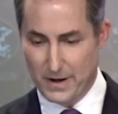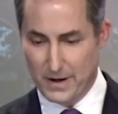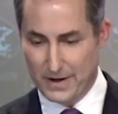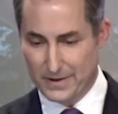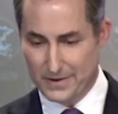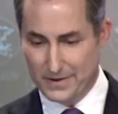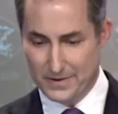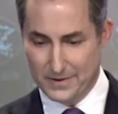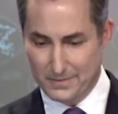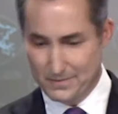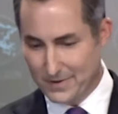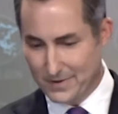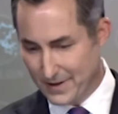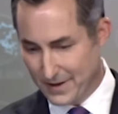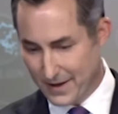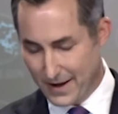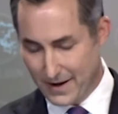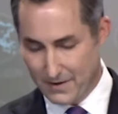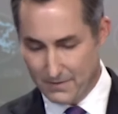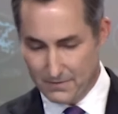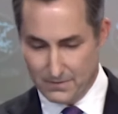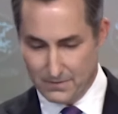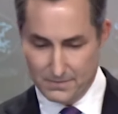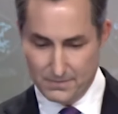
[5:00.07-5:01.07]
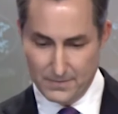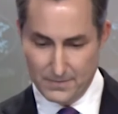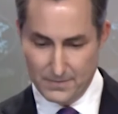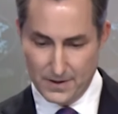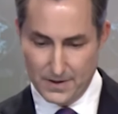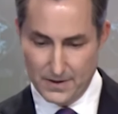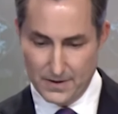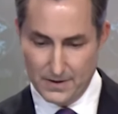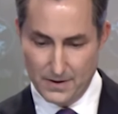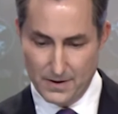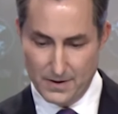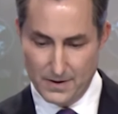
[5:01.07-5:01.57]
to the kind of uh,
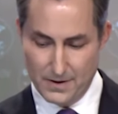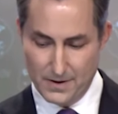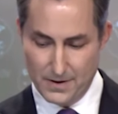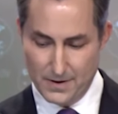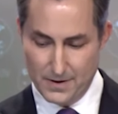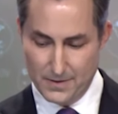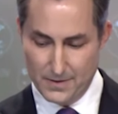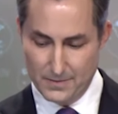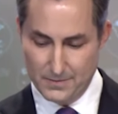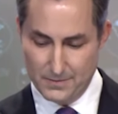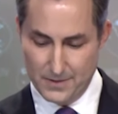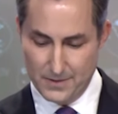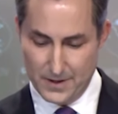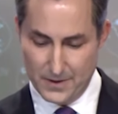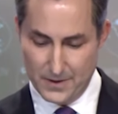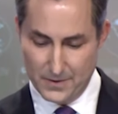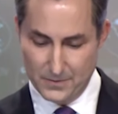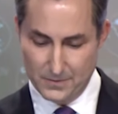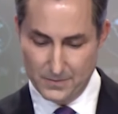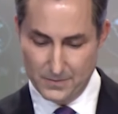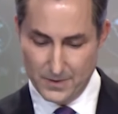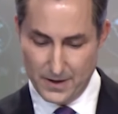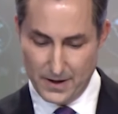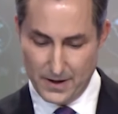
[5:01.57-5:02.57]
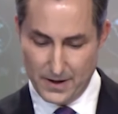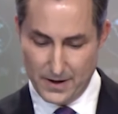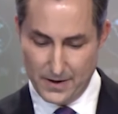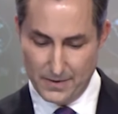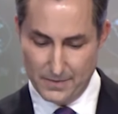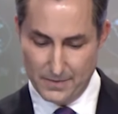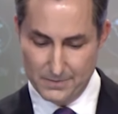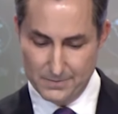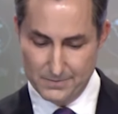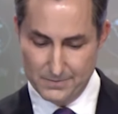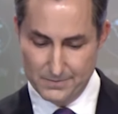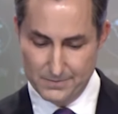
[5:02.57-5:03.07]
uh, uh you know
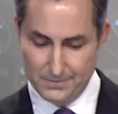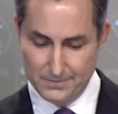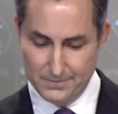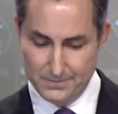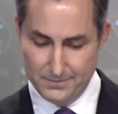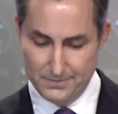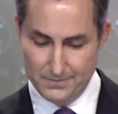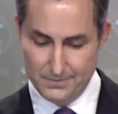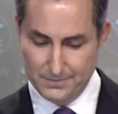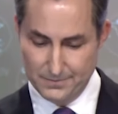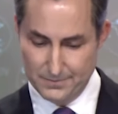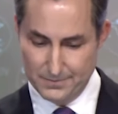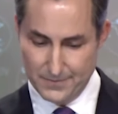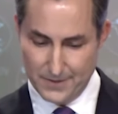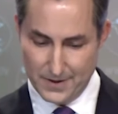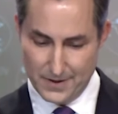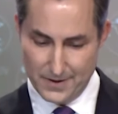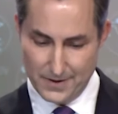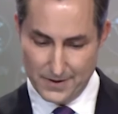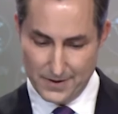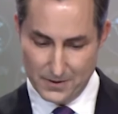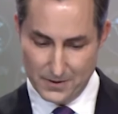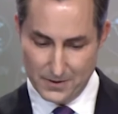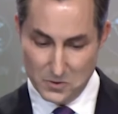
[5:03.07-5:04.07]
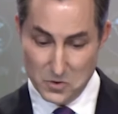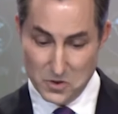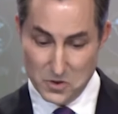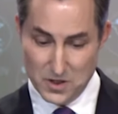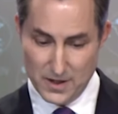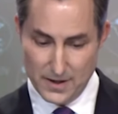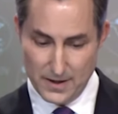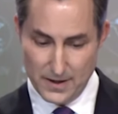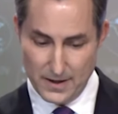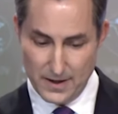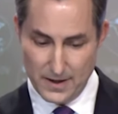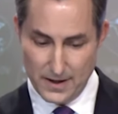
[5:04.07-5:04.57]
um,
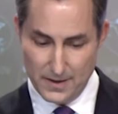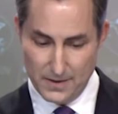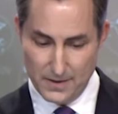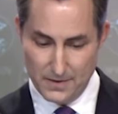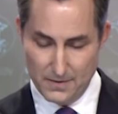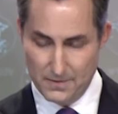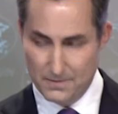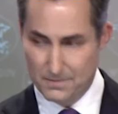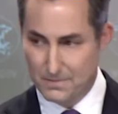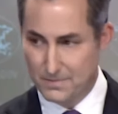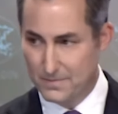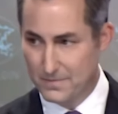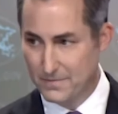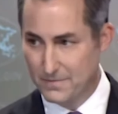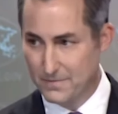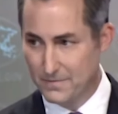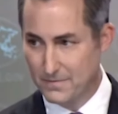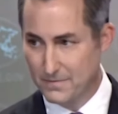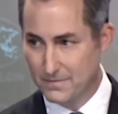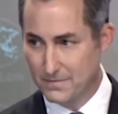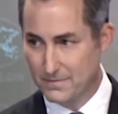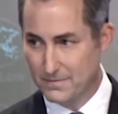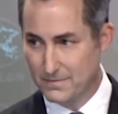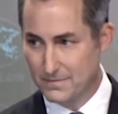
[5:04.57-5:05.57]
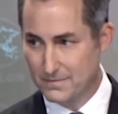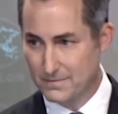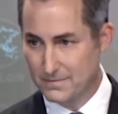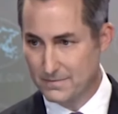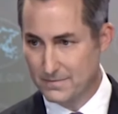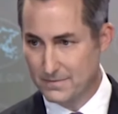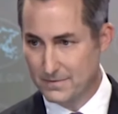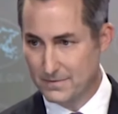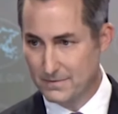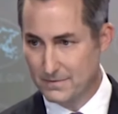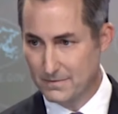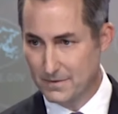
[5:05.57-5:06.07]
illusion in the
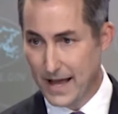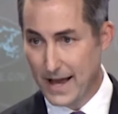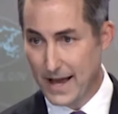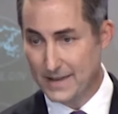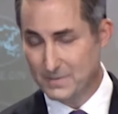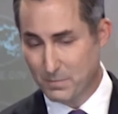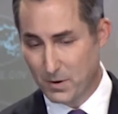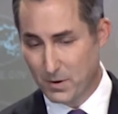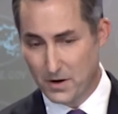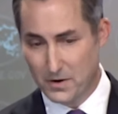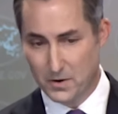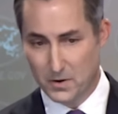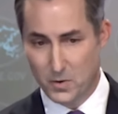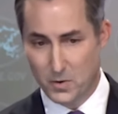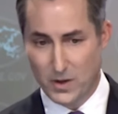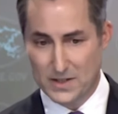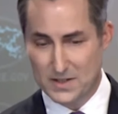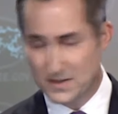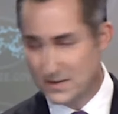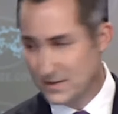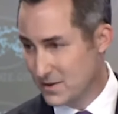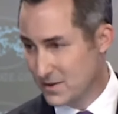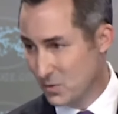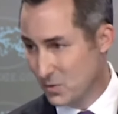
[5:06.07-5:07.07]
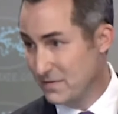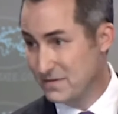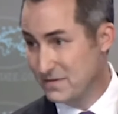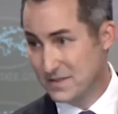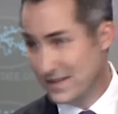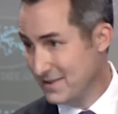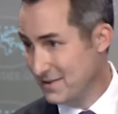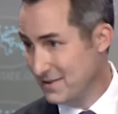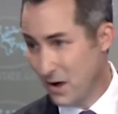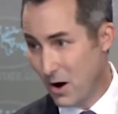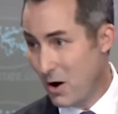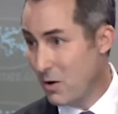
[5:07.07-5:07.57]
last part of your question, so we've
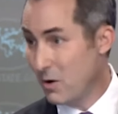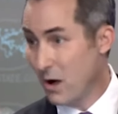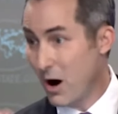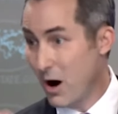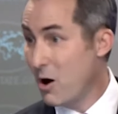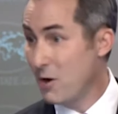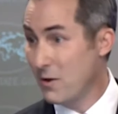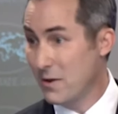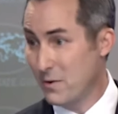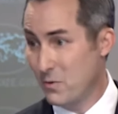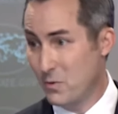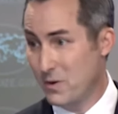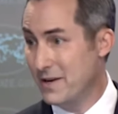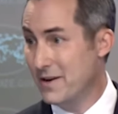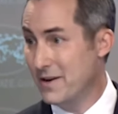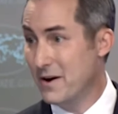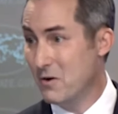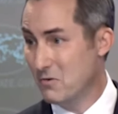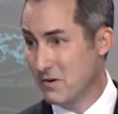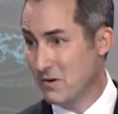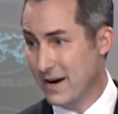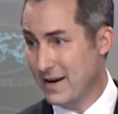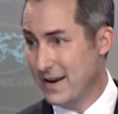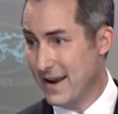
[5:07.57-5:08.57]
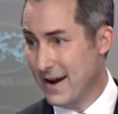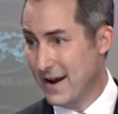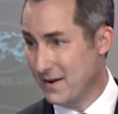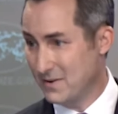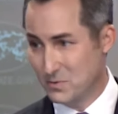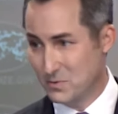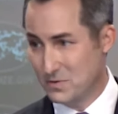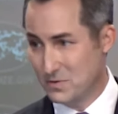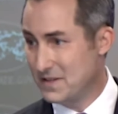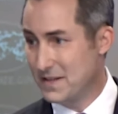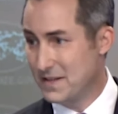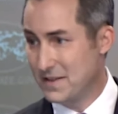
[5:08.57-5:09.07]
seen all, all that we know right now is
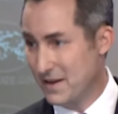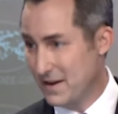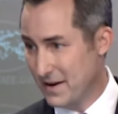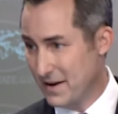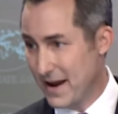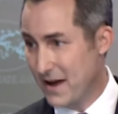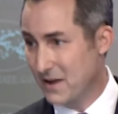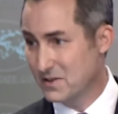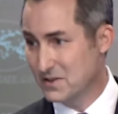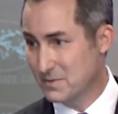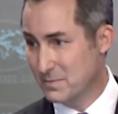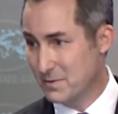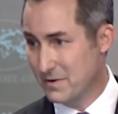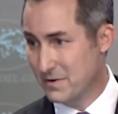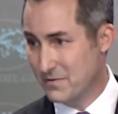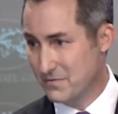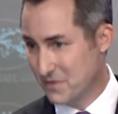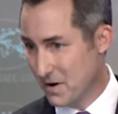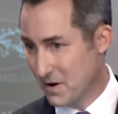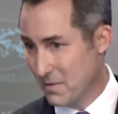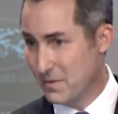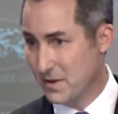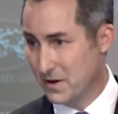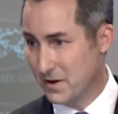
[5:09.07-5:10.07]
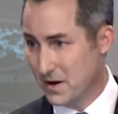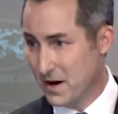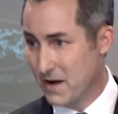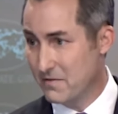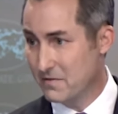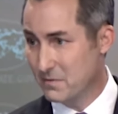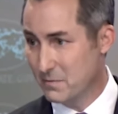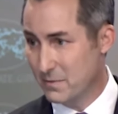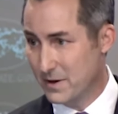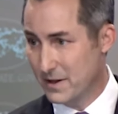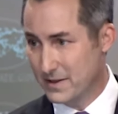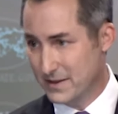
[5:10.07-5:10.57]
we've seen the announcement from the
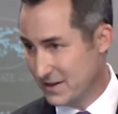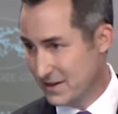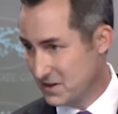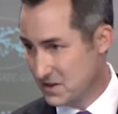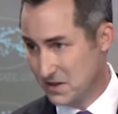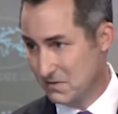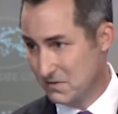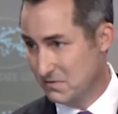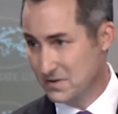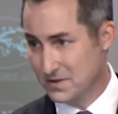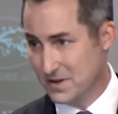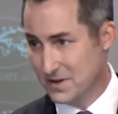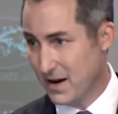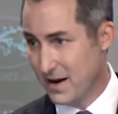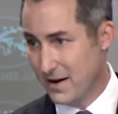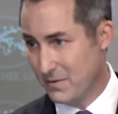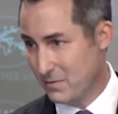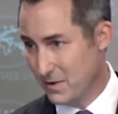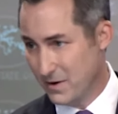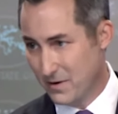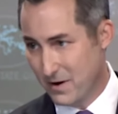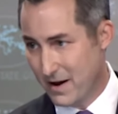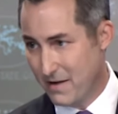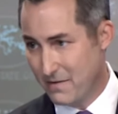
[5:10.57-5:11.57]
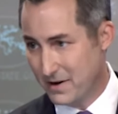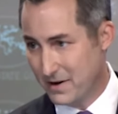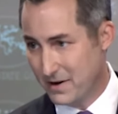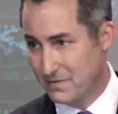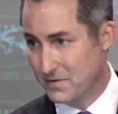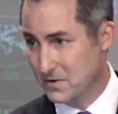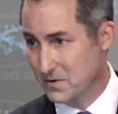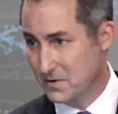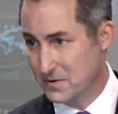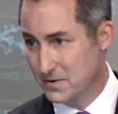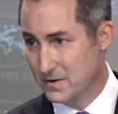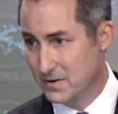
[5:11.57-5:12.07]
government that she resigned. We don't have any
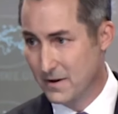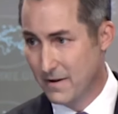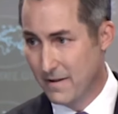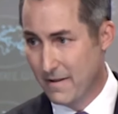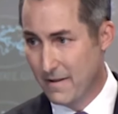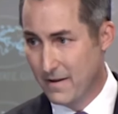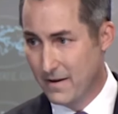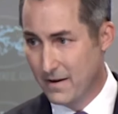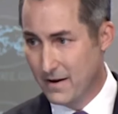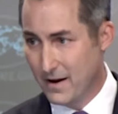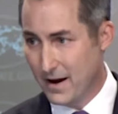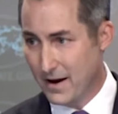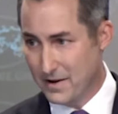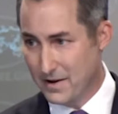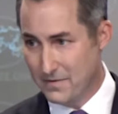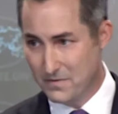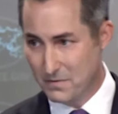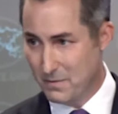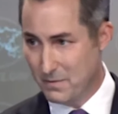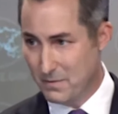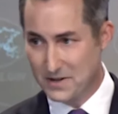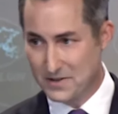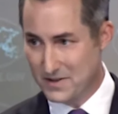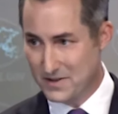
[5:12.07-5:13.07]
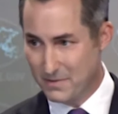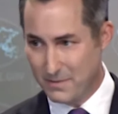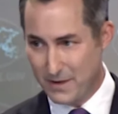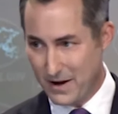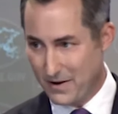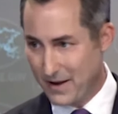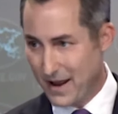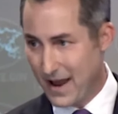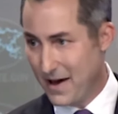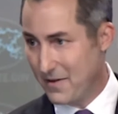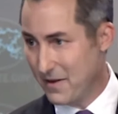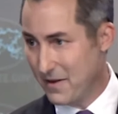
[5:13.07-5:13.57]
further uh, information about
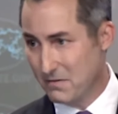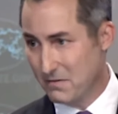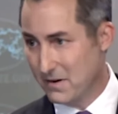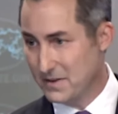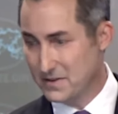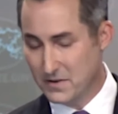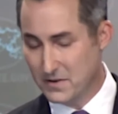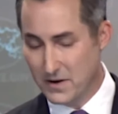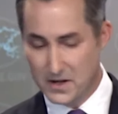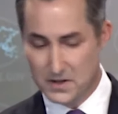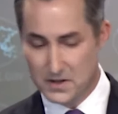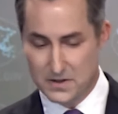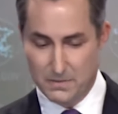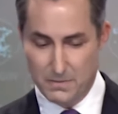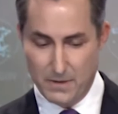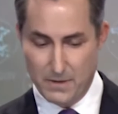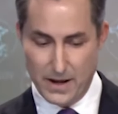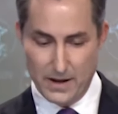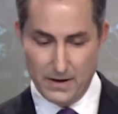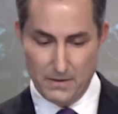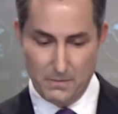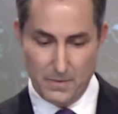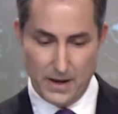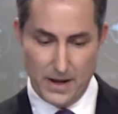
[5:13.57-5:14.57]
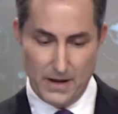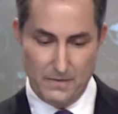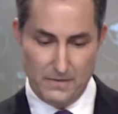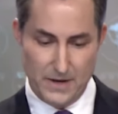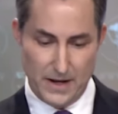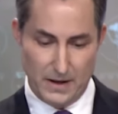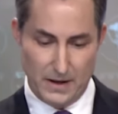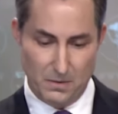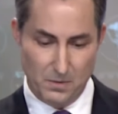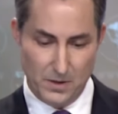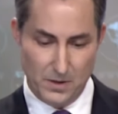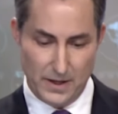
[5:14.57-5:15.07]
how that resignation may, may have
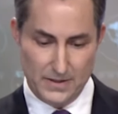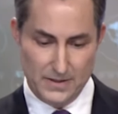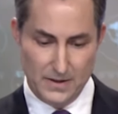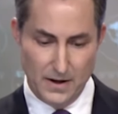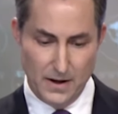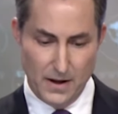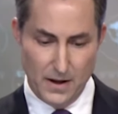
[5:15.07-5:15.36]
taken place.